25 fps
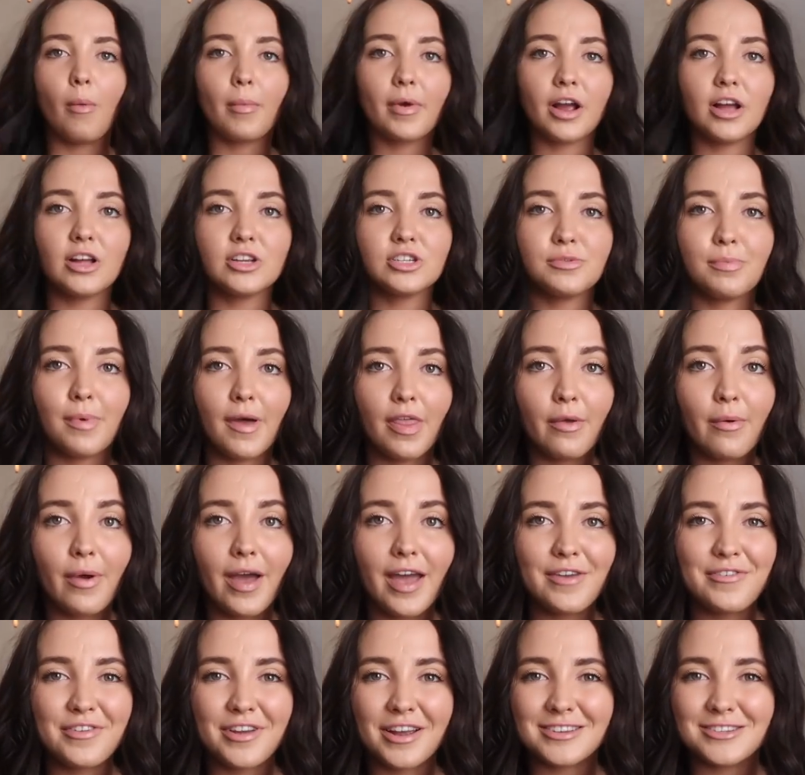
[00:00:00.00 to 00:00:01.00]
Oh my gosh, by the
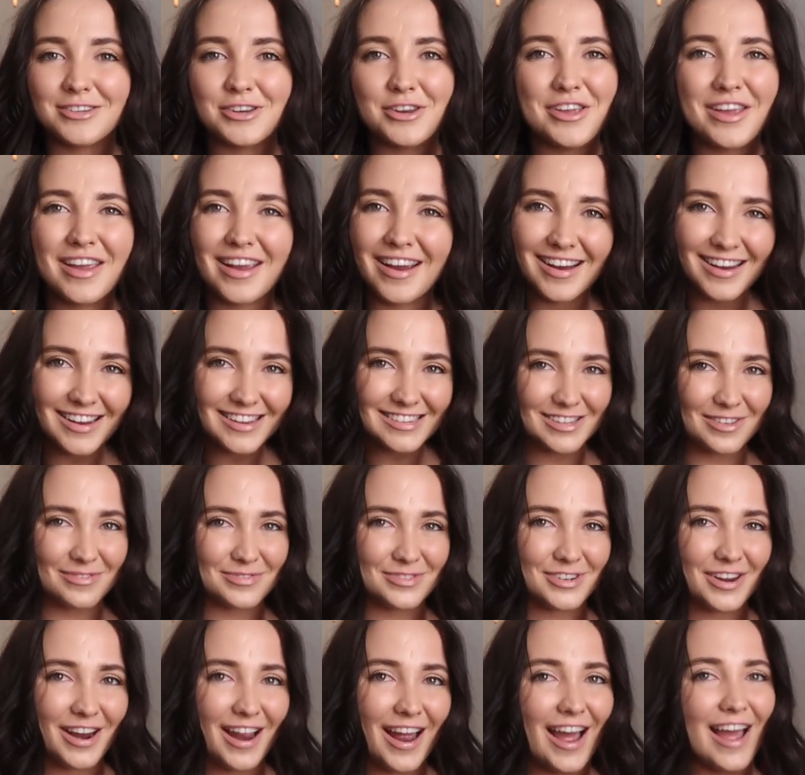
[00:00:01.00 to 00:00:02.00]
way, if you guys are new here,
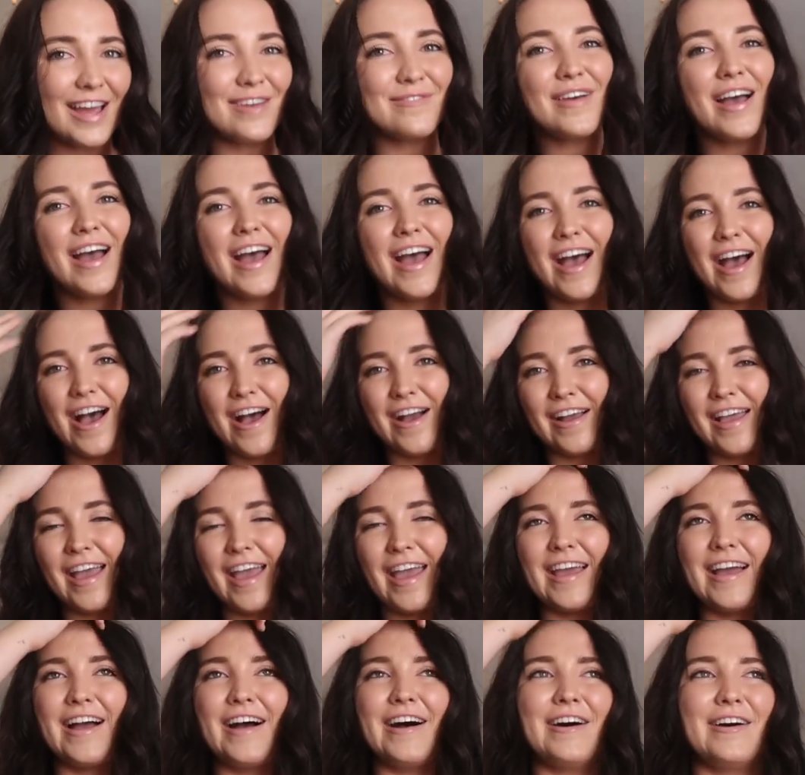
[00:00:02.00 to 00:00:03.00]
subscribe.
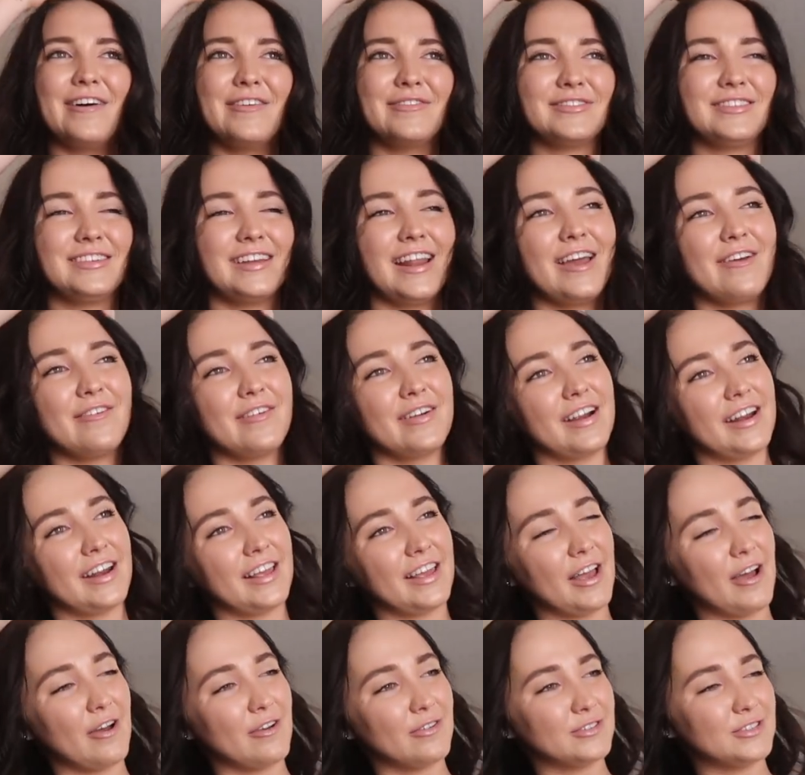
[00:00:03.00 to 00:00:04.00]
Okay, um, today we're
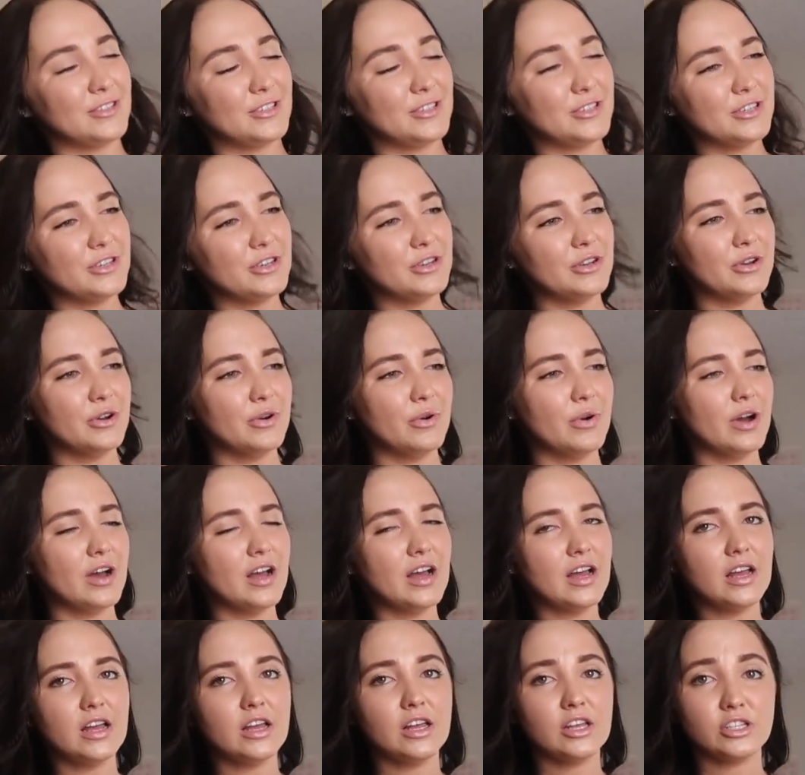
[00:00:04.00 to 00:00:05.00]
gonna go
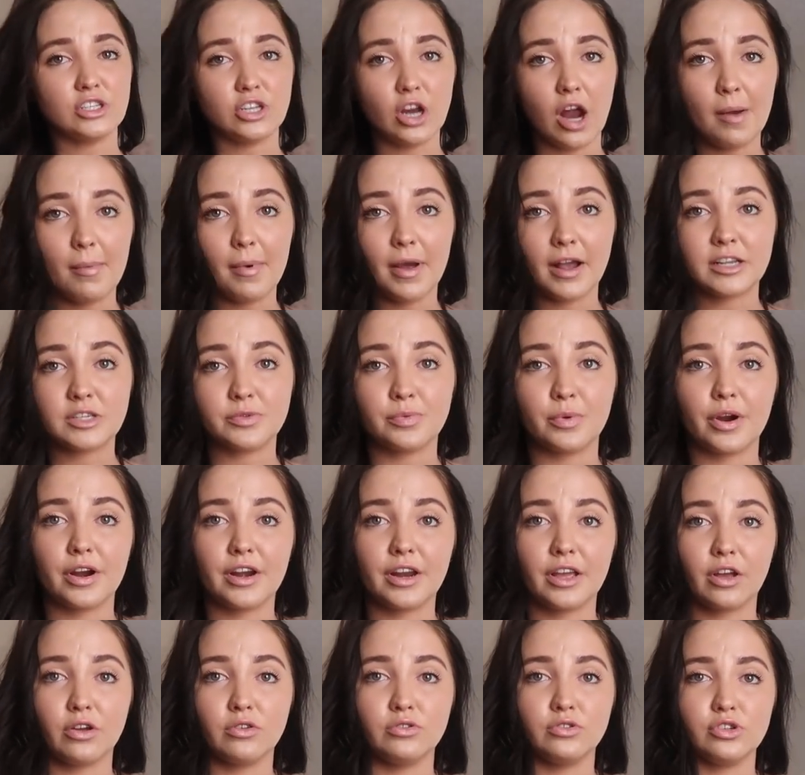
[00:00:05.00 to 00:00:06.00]
to Starbucks. We're
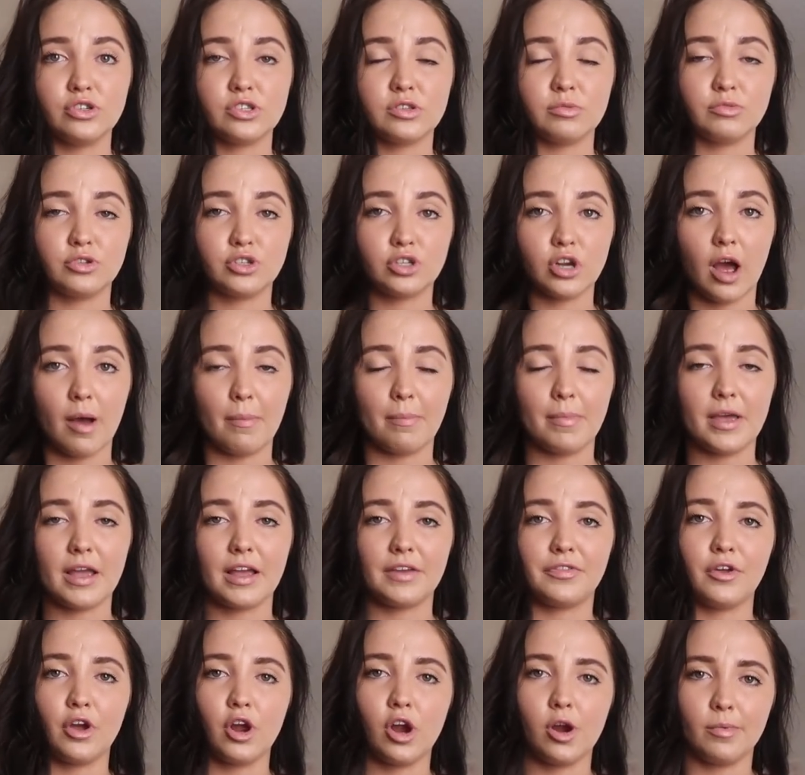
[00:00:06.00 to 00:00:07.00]
gonna go do some
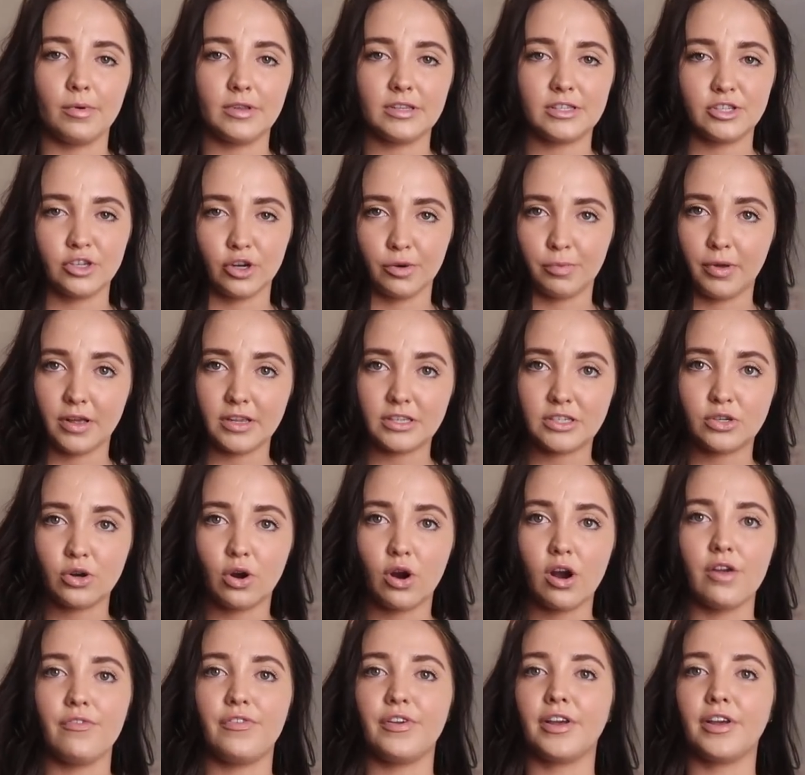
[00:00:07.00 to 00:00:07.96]
shopping at the Urban Surplus Store.